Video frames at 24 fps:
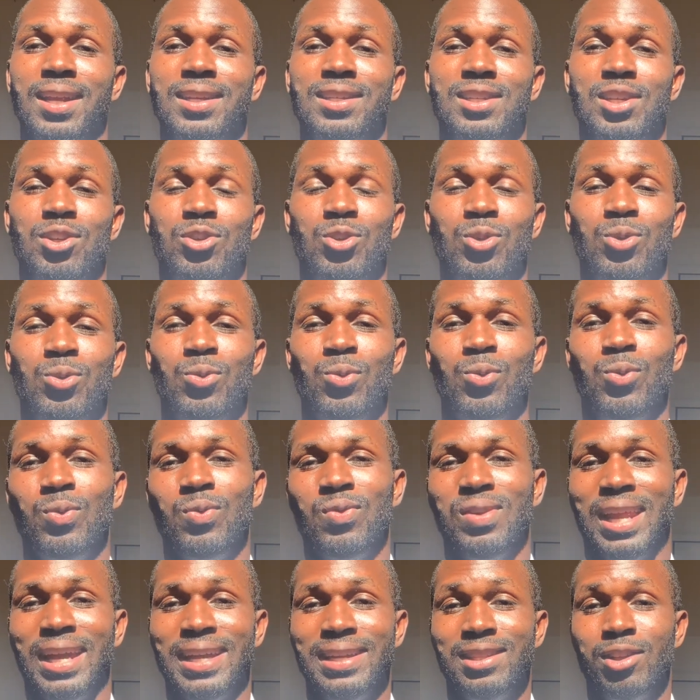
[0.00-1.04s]
Did you
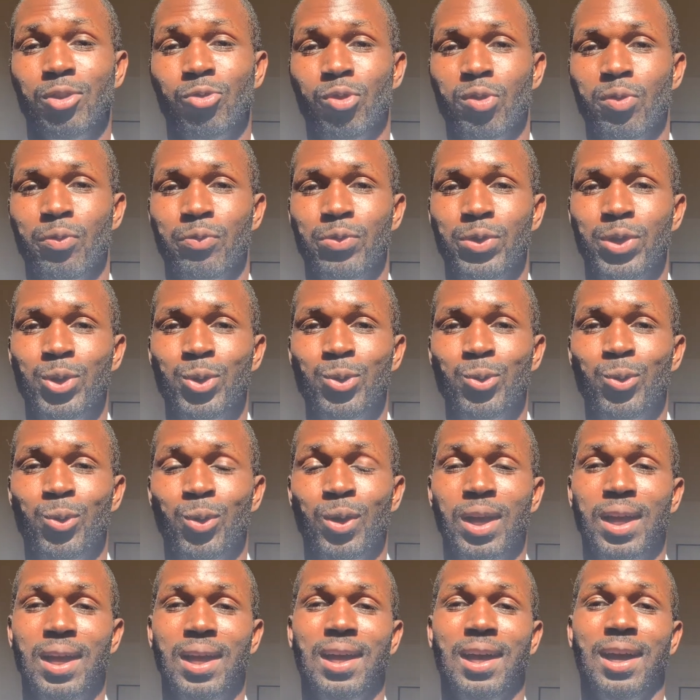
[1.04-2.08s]
like the review?
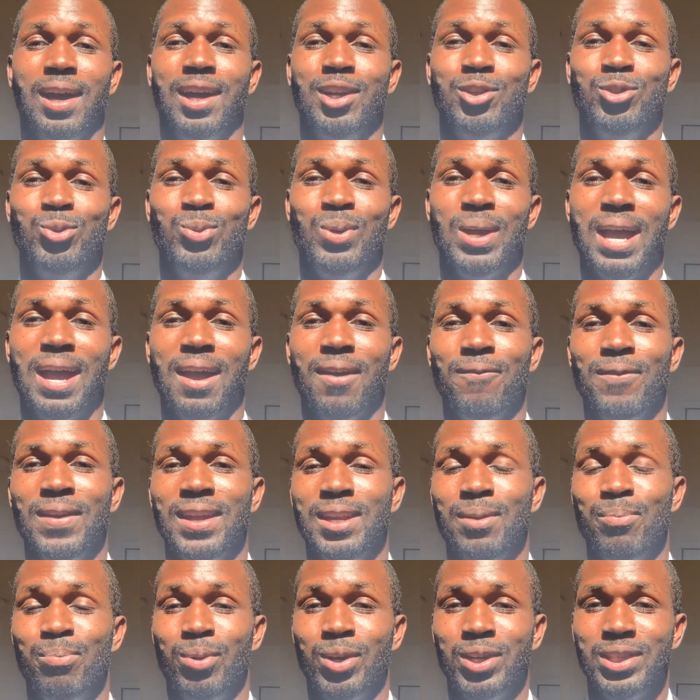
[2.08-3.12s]
Do you have
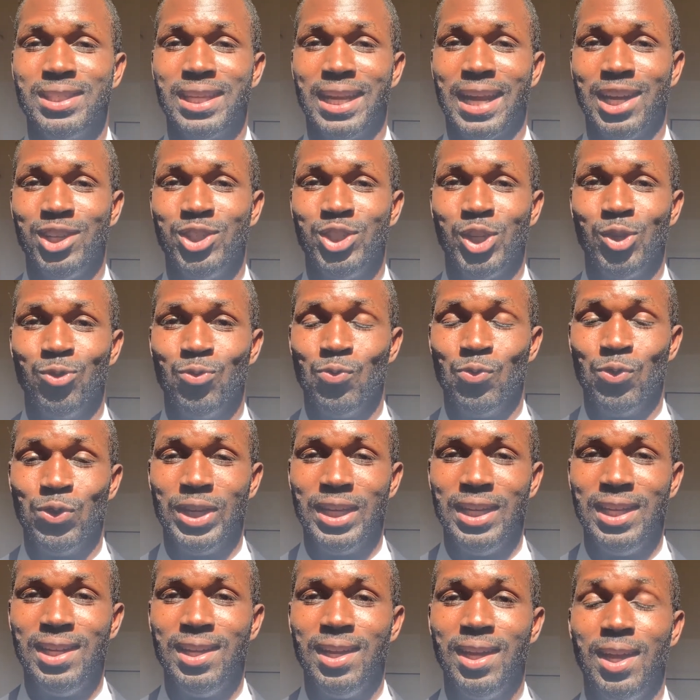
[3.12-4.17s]
any books that I should
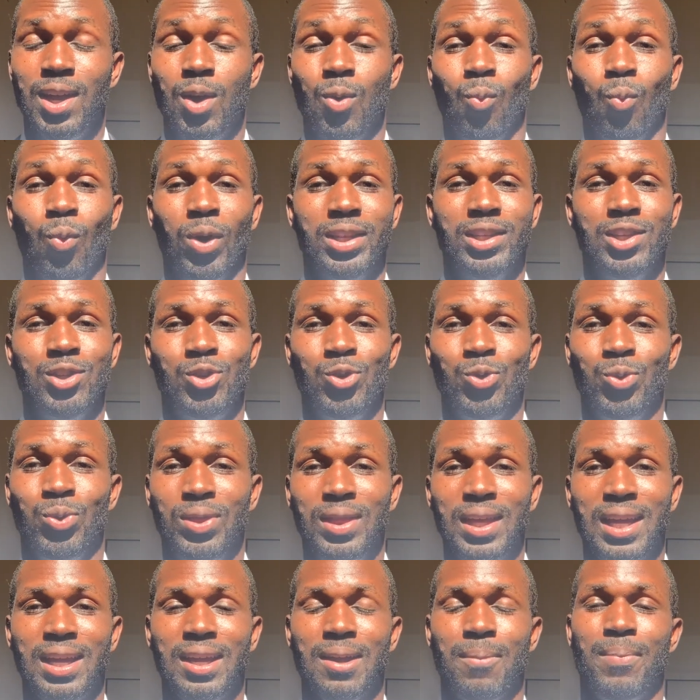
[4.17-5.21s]
read? What did you
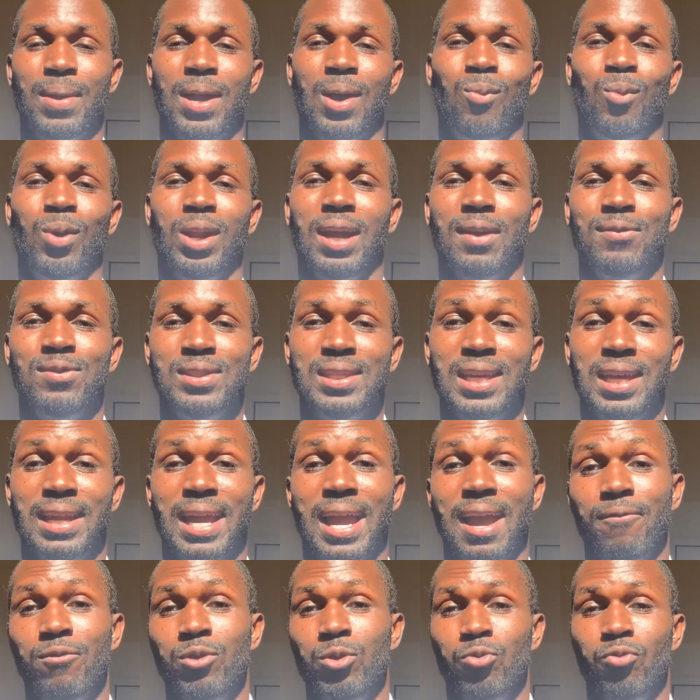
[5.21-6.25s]
think about what I've said?
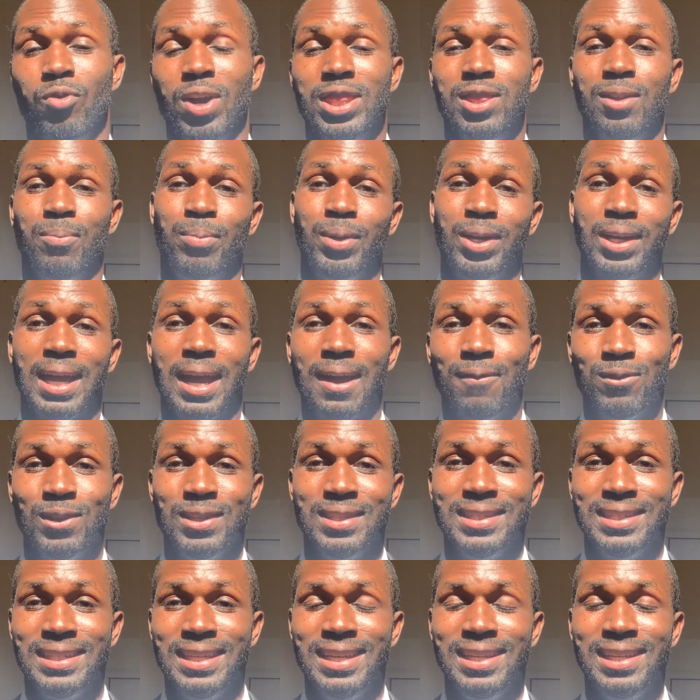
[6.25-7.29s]
Have you read the book after
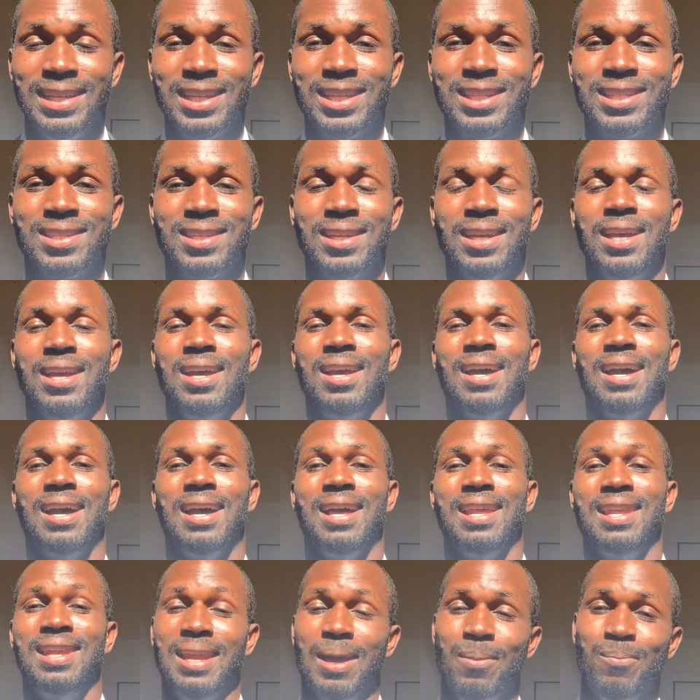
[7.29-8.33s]
seeing this?
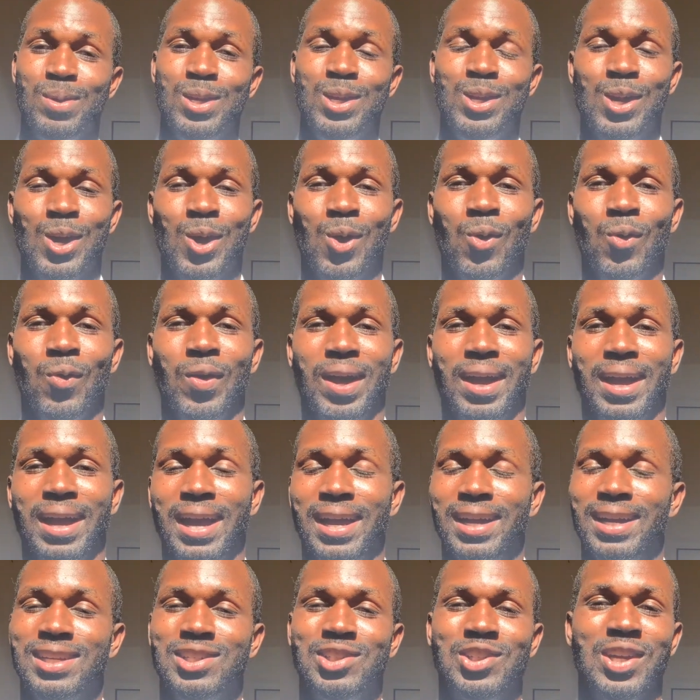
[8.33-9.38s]
Let me know.
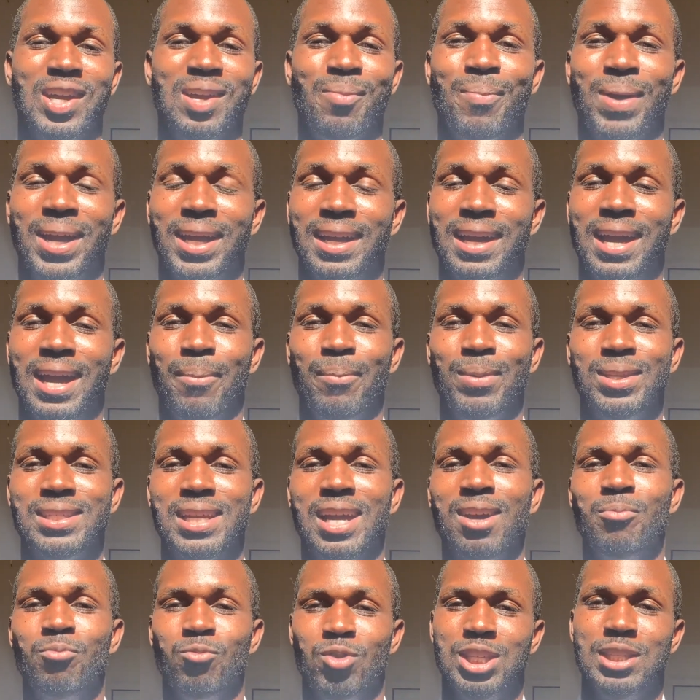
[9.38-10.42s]
I check my comments.
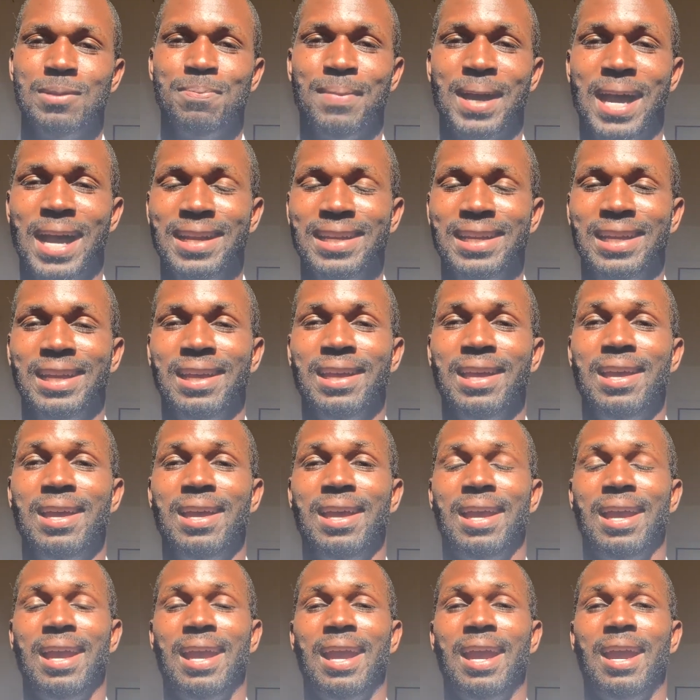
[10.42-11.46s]
I'm responding,
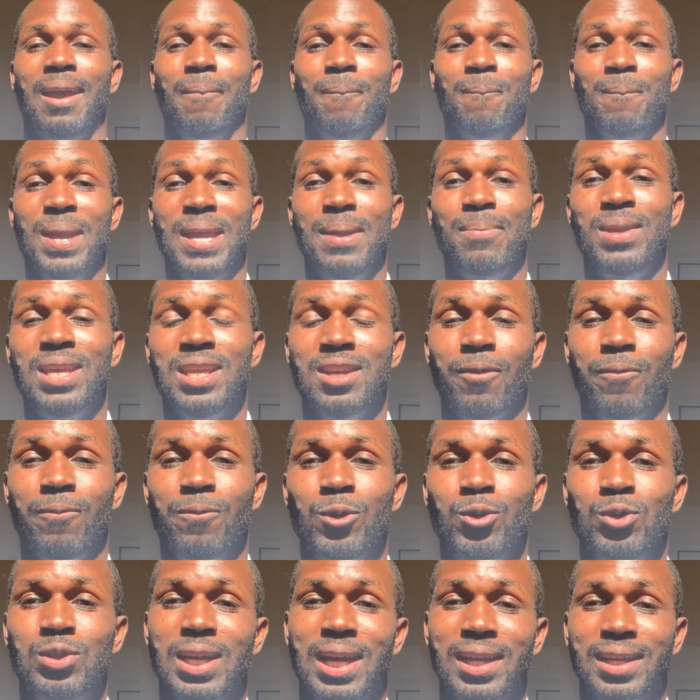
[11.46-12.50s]
and maybe in the
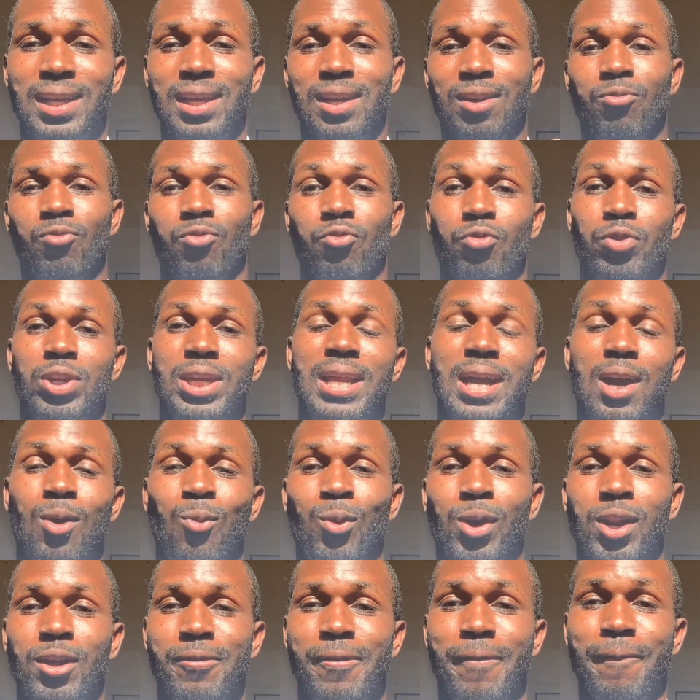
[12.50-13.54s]
future I can read out
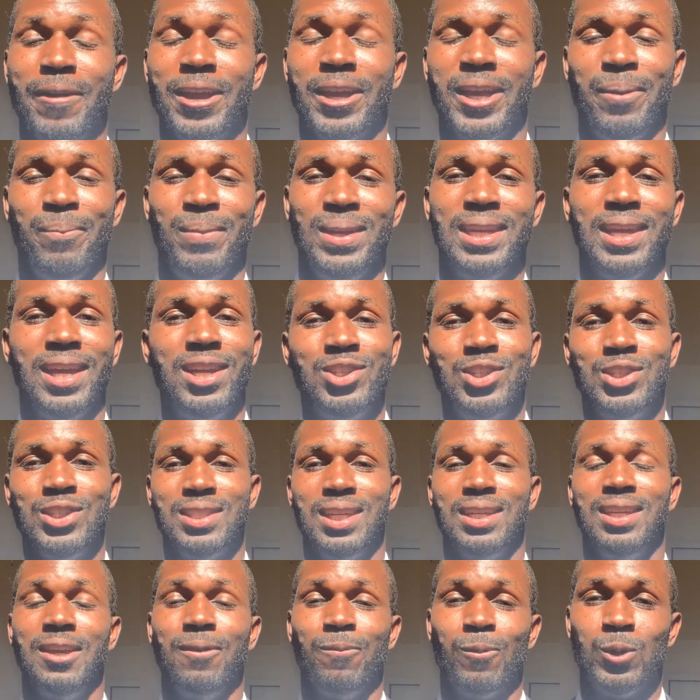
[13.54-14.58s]
one of your recommendations
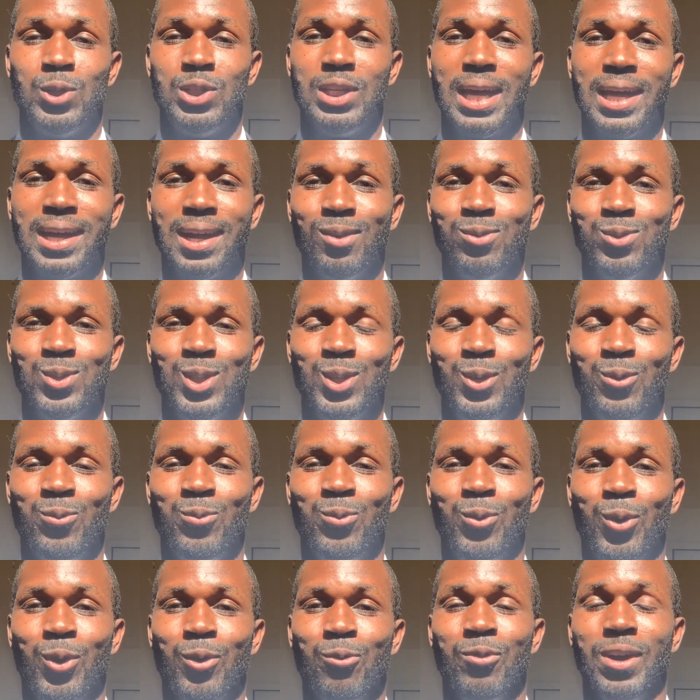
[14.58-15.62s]
and give a shout out to you
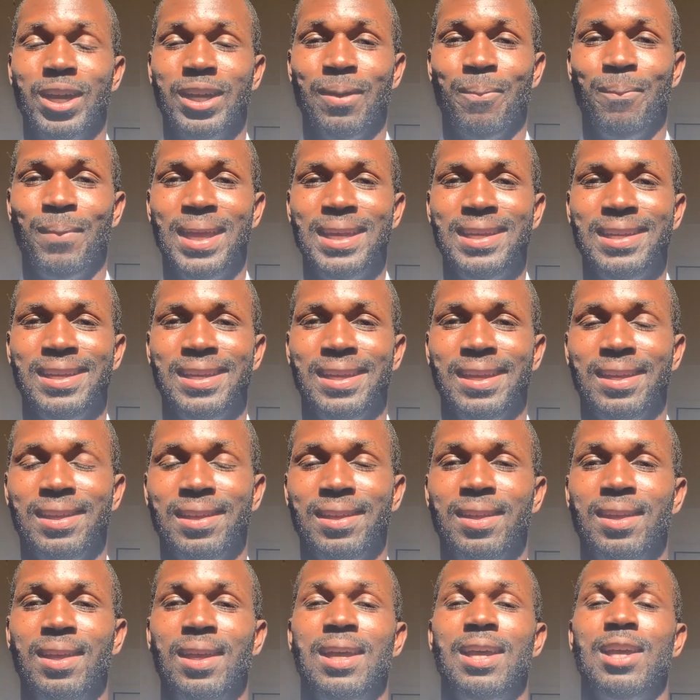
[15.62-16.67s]
for recommending it.
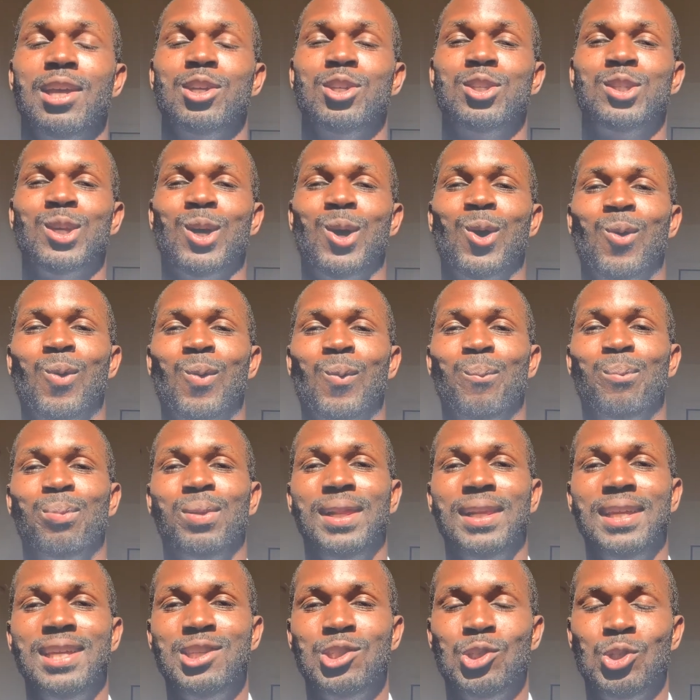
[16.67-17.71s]
So
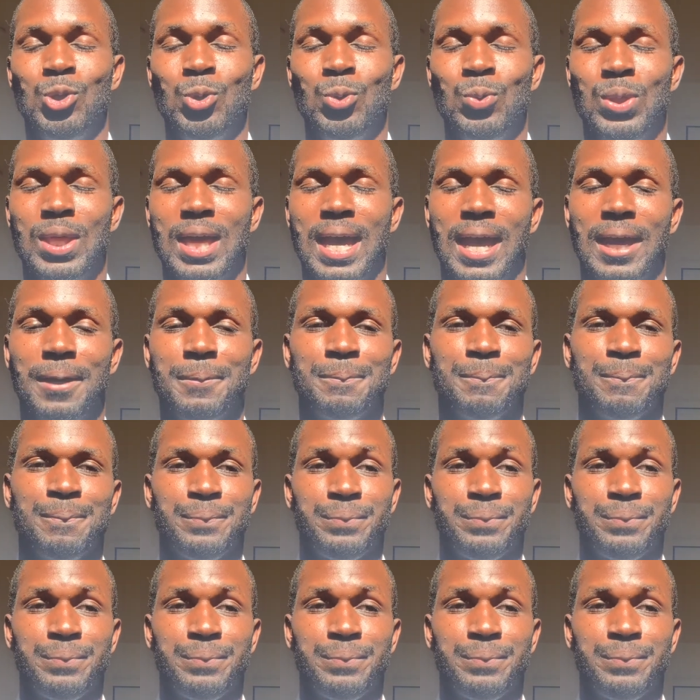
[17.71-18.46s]
please do that.